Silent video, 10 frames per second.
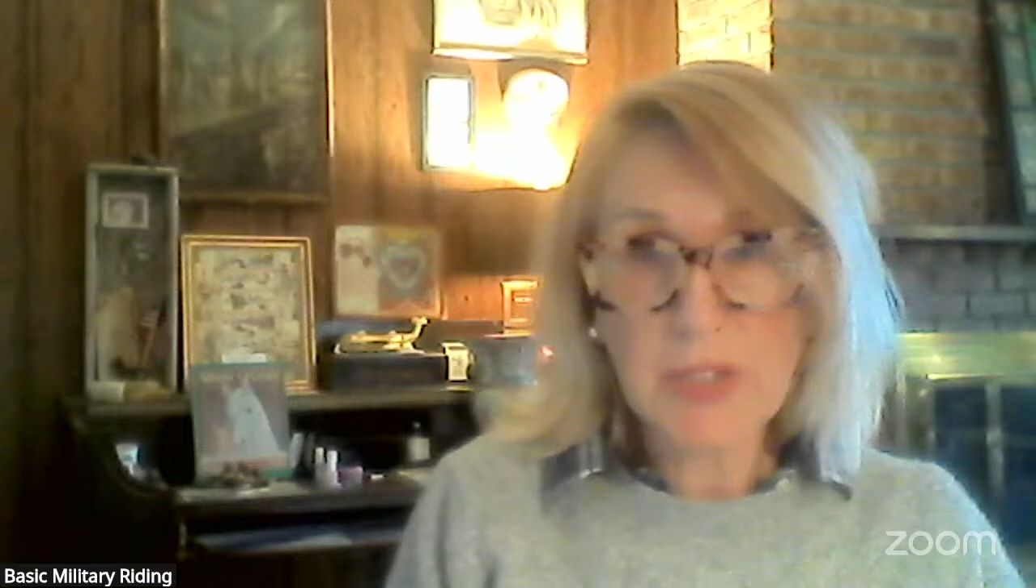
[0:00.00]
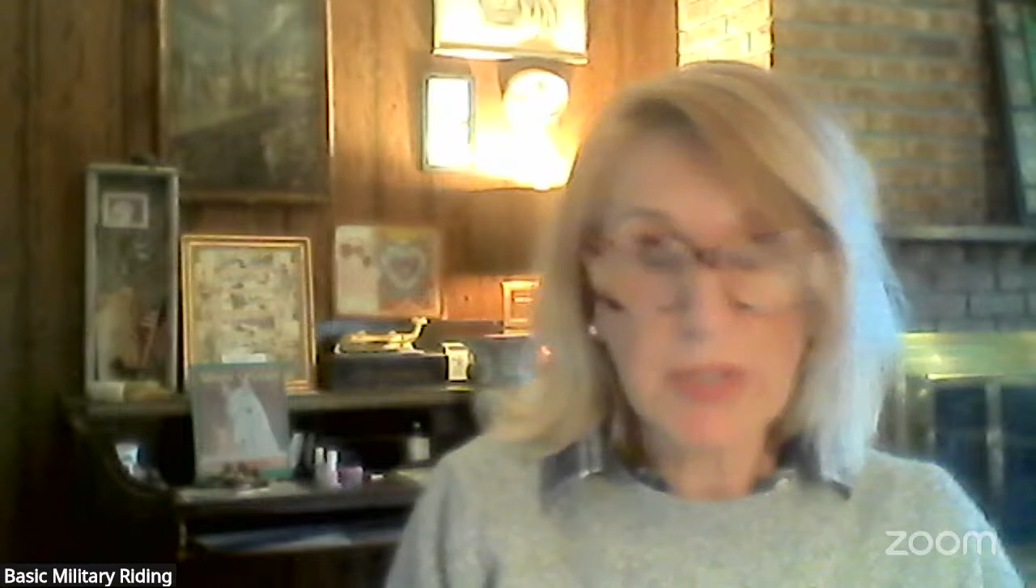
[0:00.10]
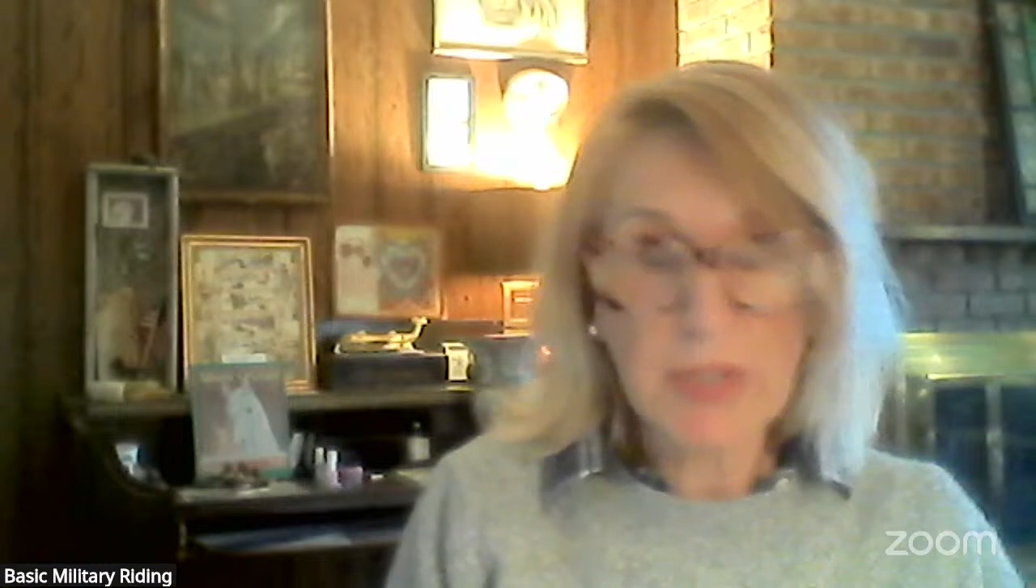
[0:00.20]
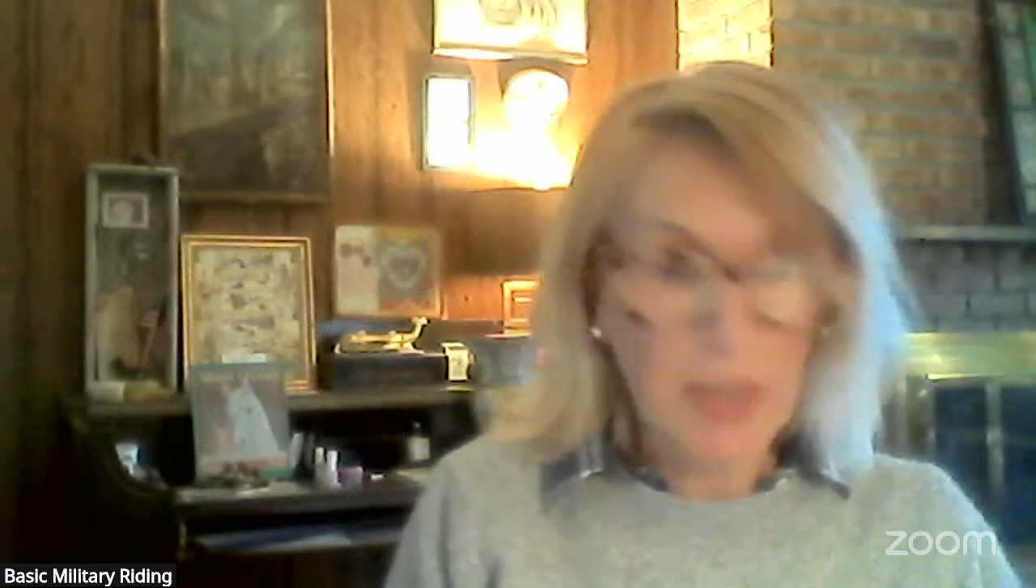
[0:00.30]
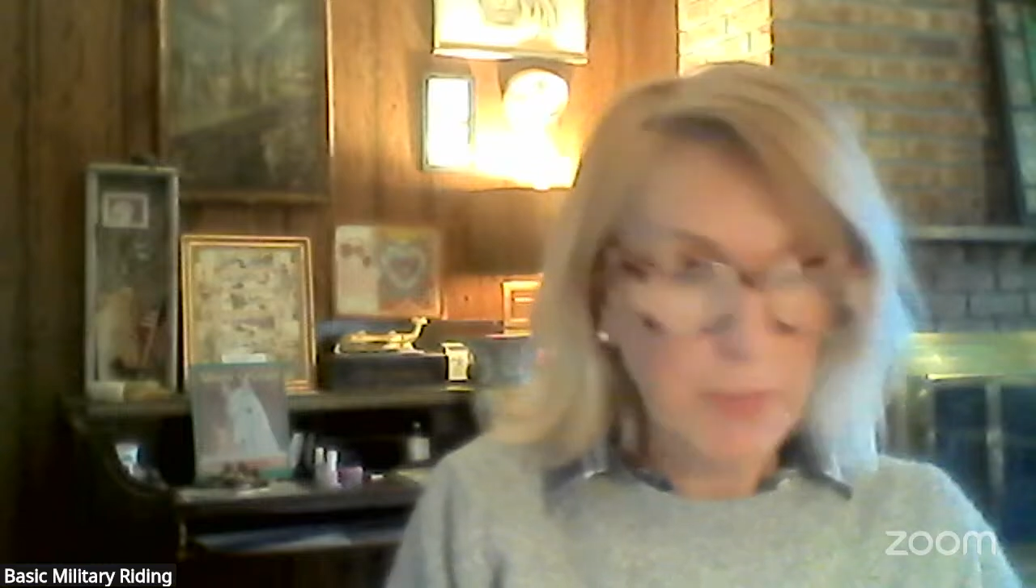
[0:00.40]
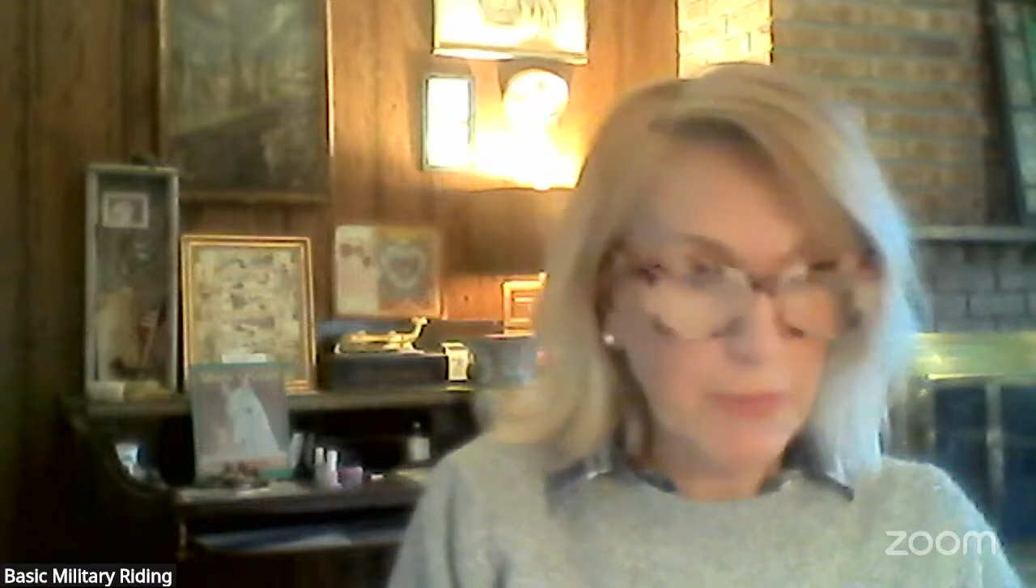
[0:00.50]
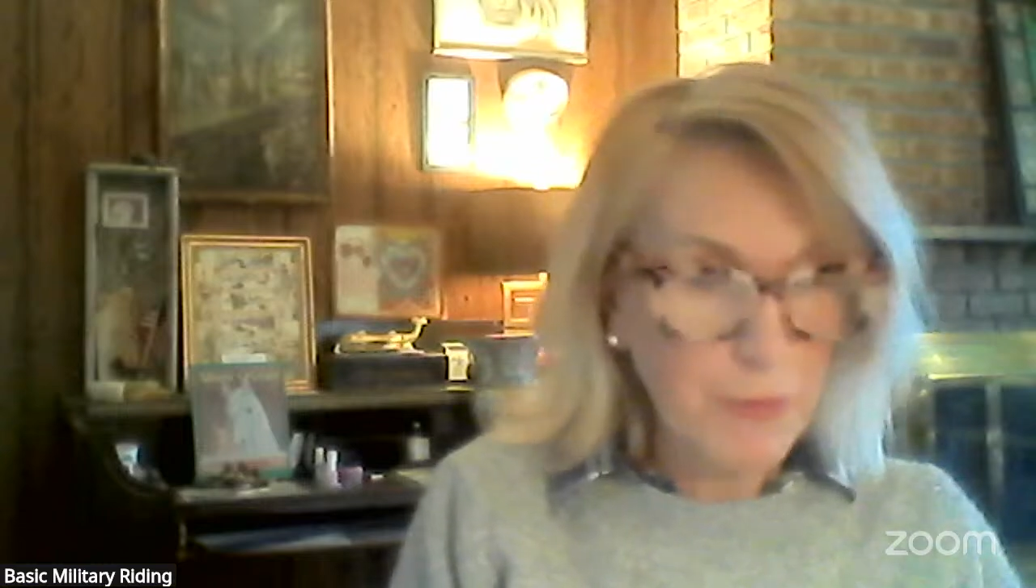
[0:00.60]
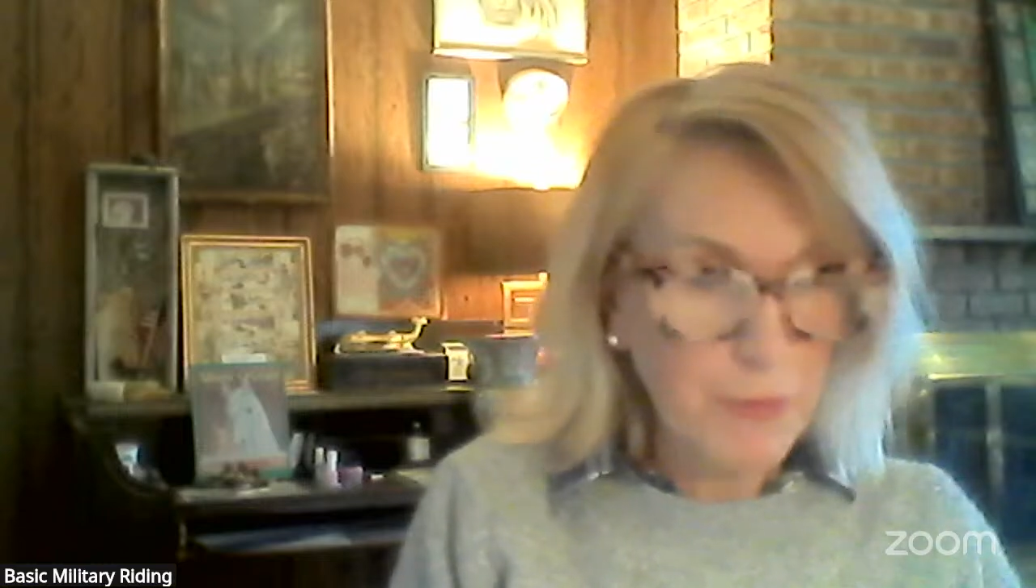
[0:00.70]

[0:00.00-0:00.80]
but from the